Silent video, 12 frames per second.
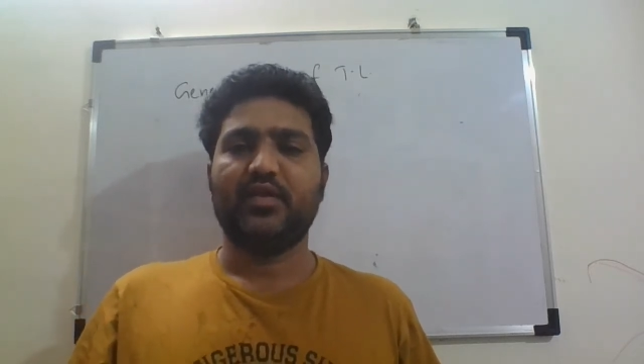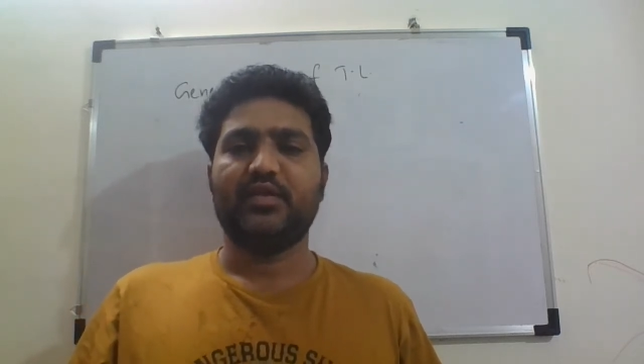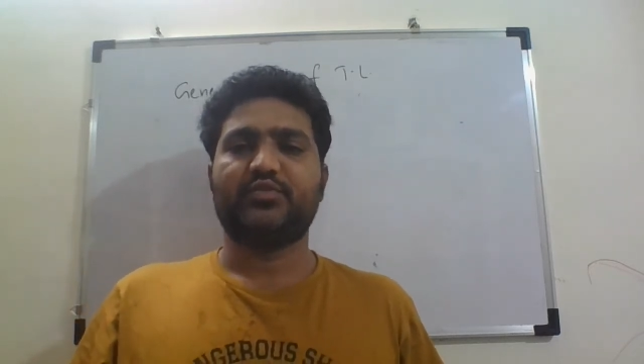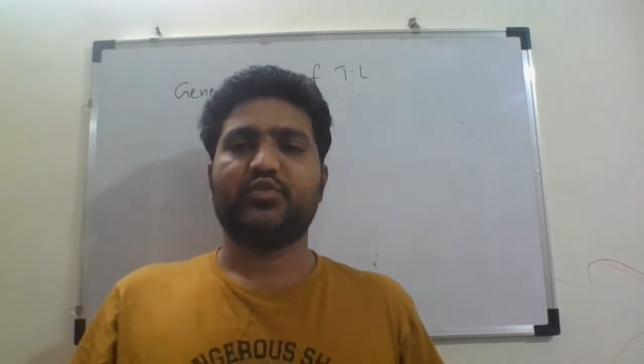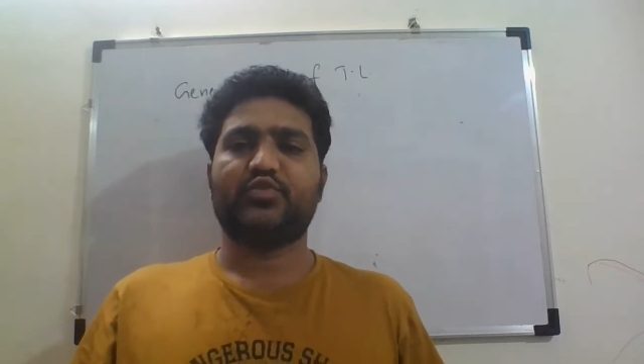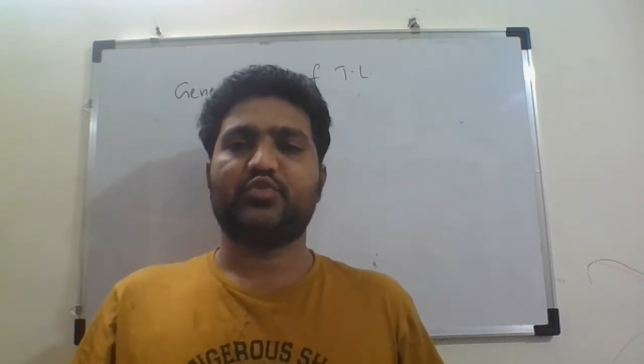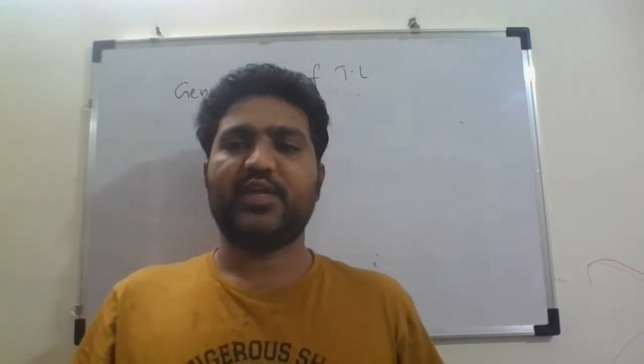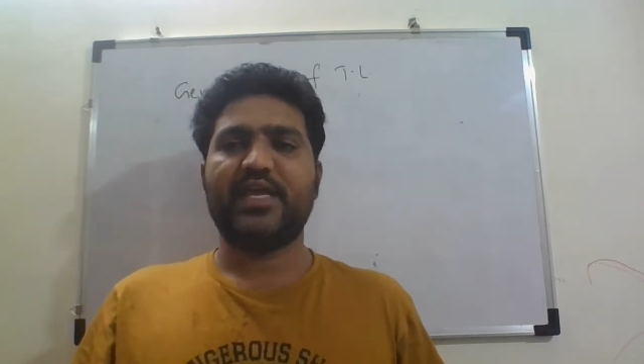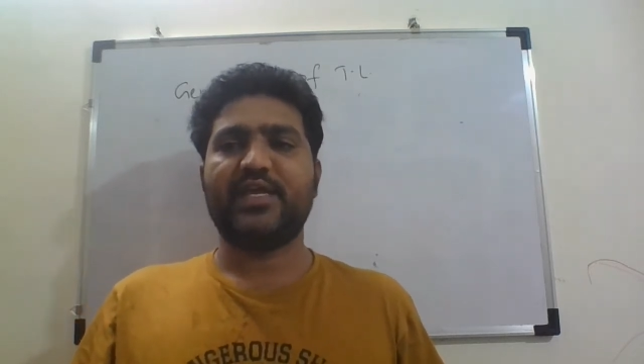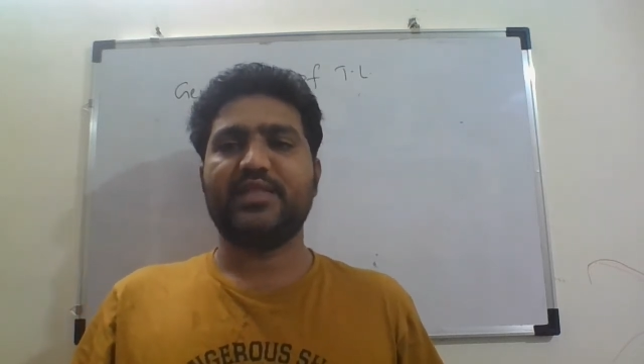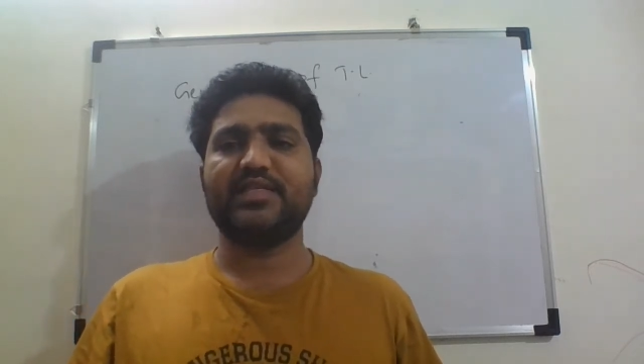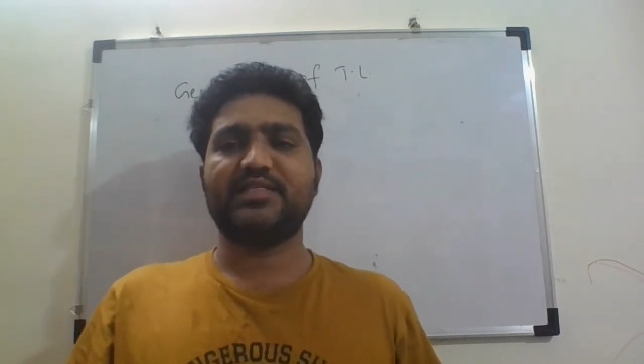So today
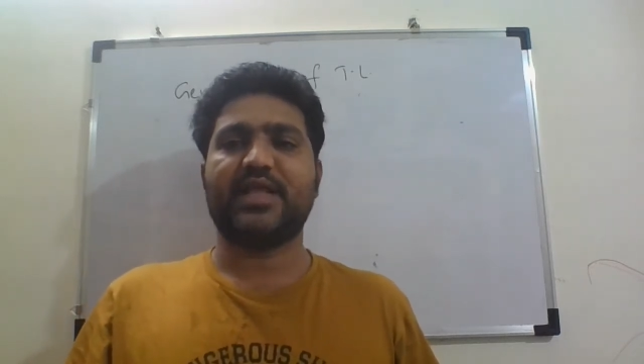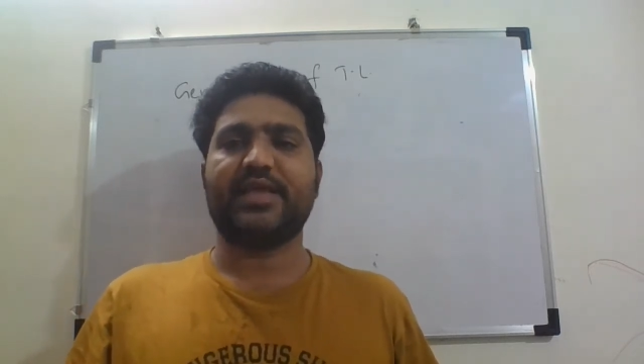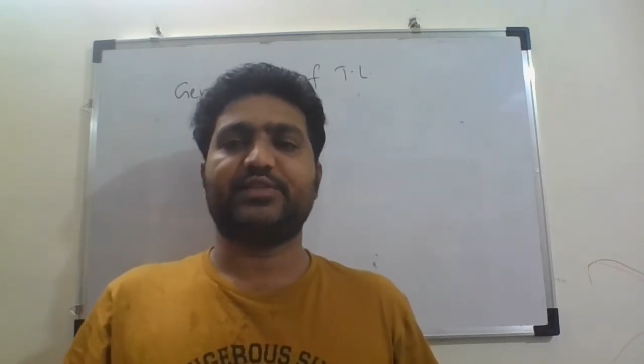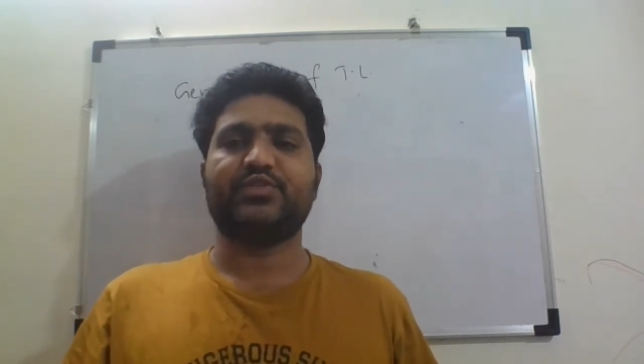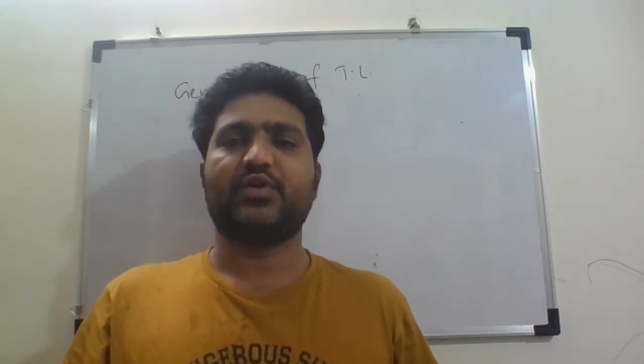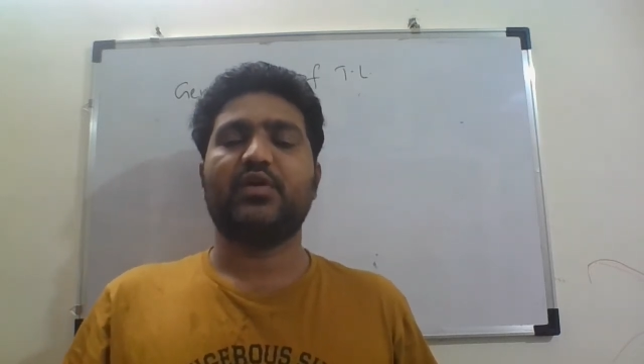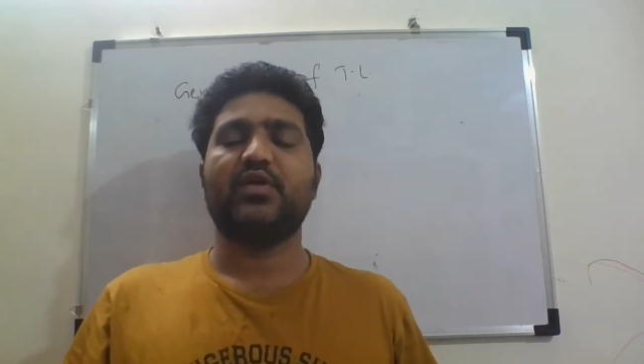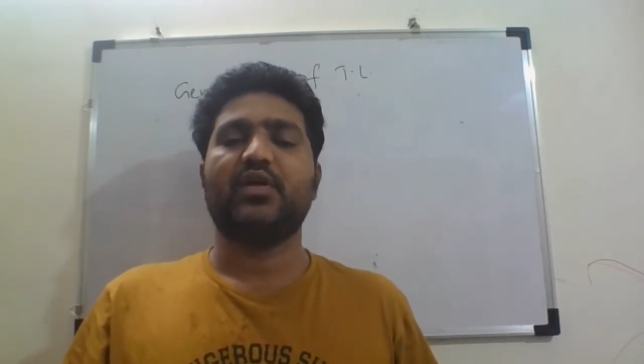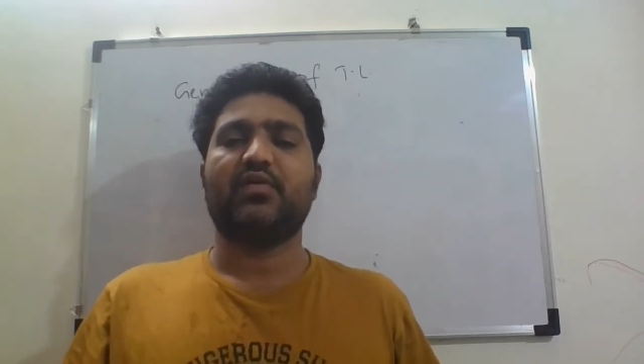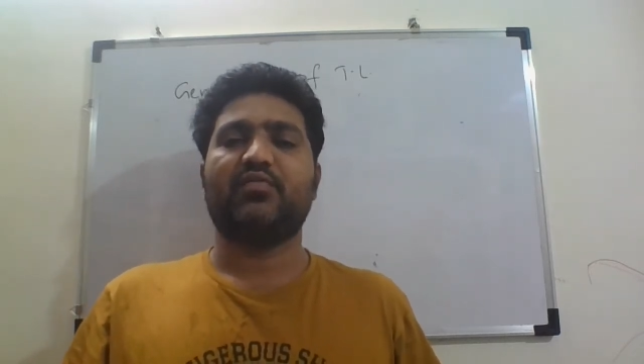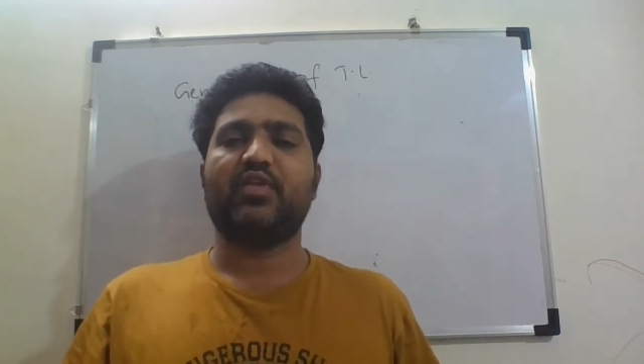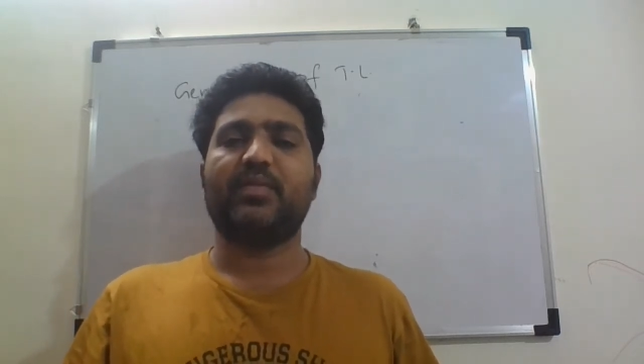in this lecture,
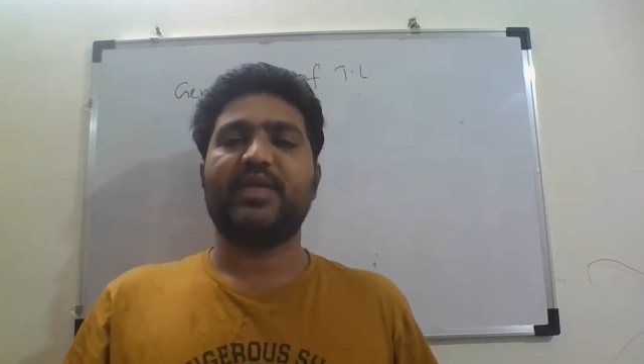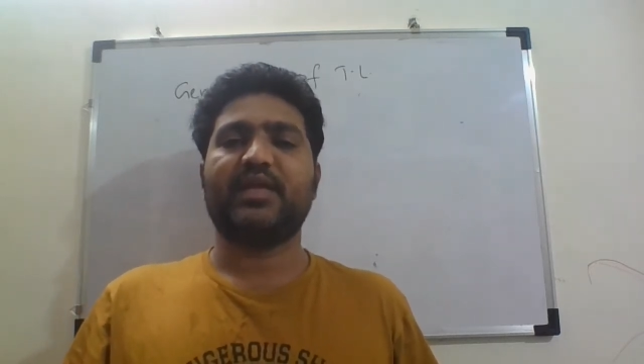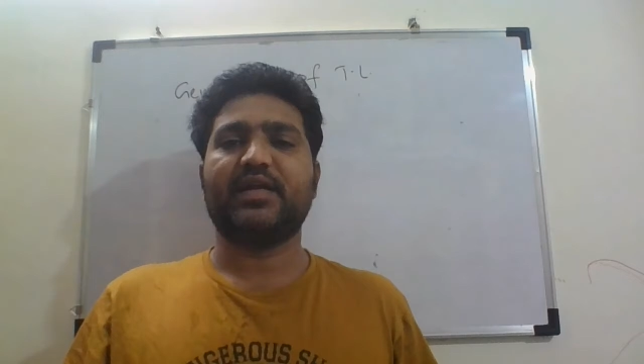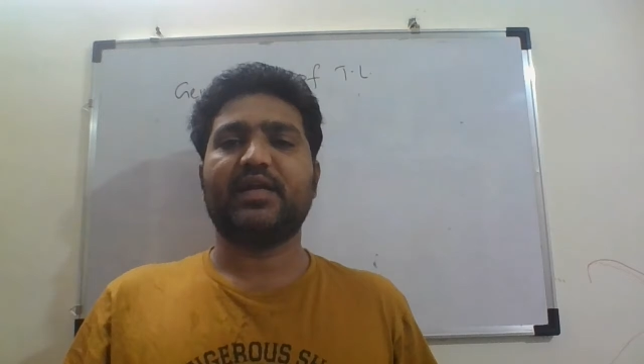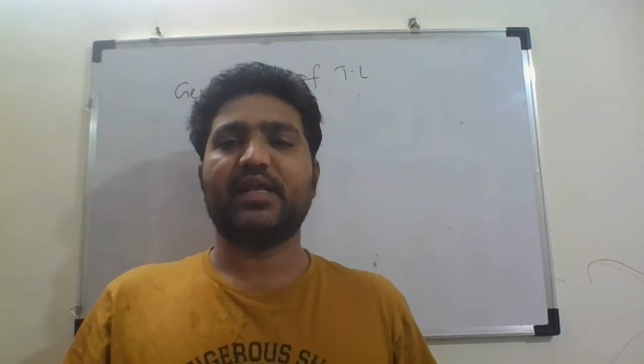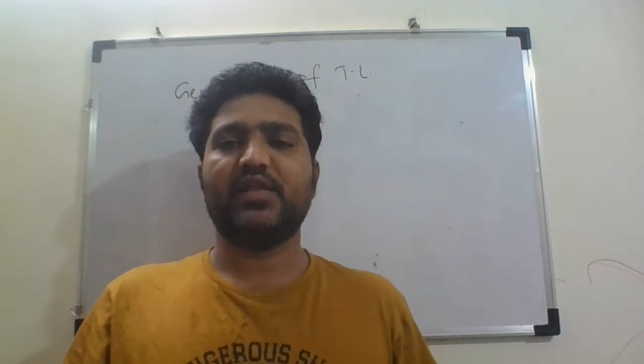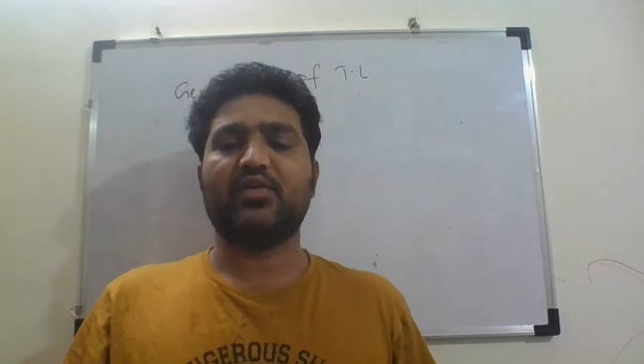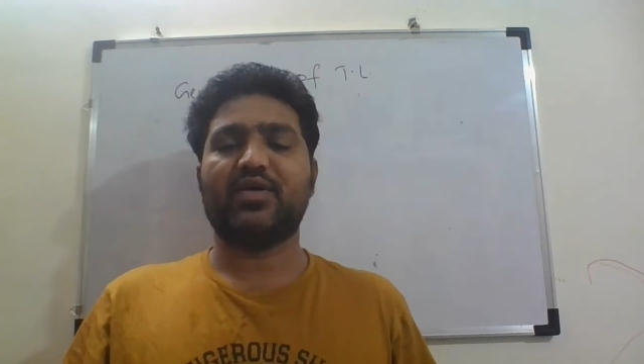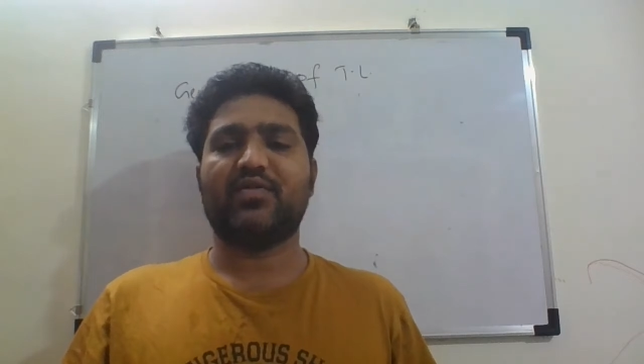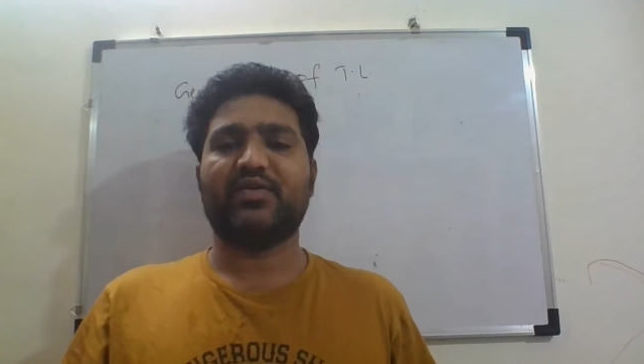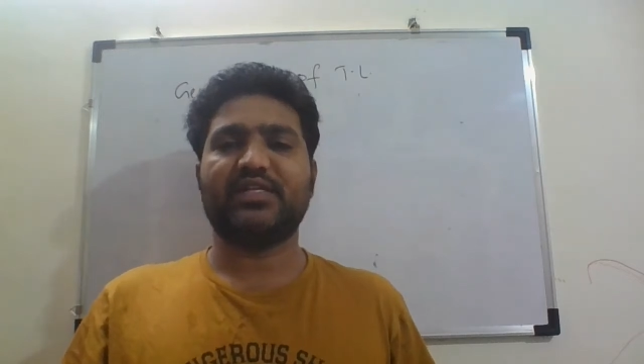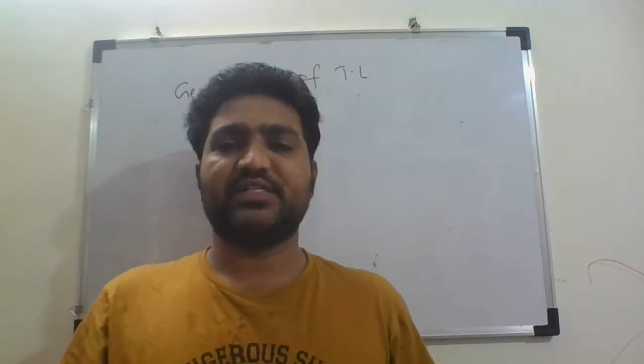we will be continuing
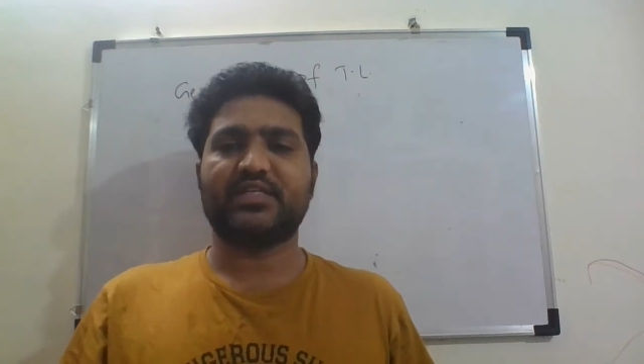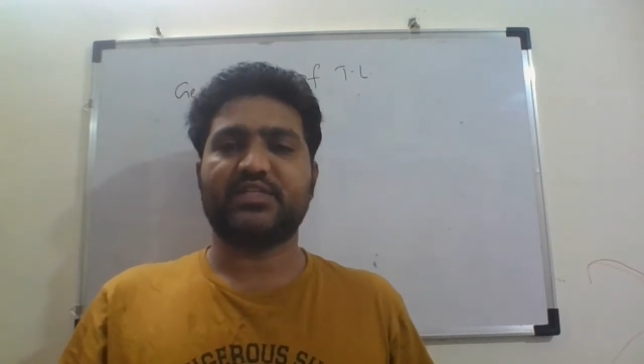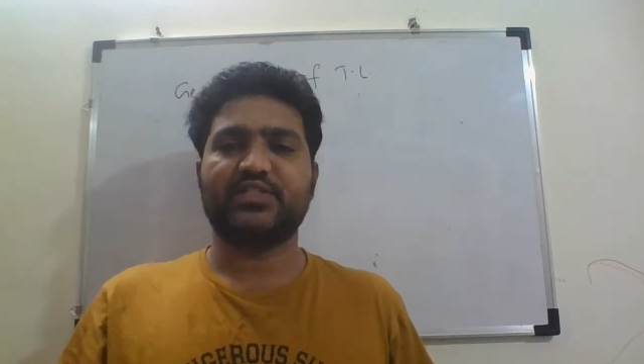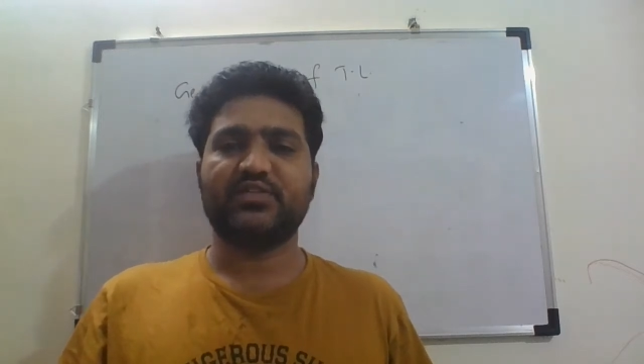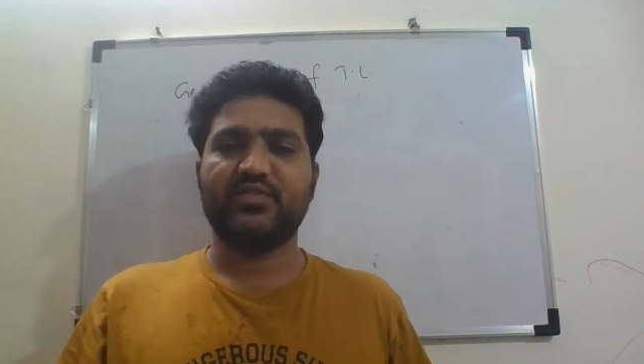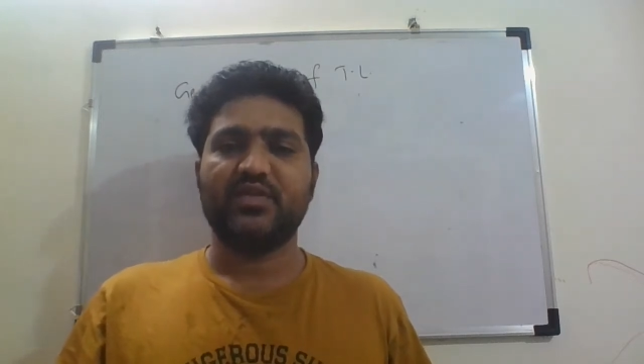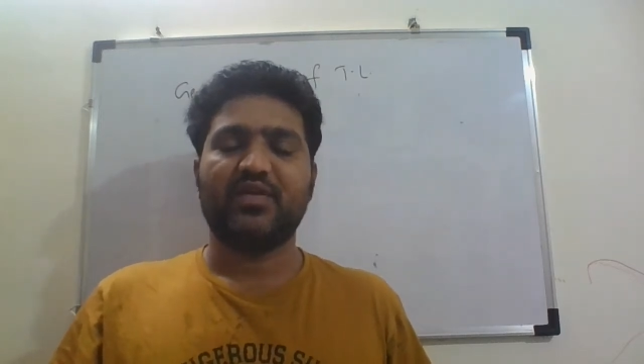our discussion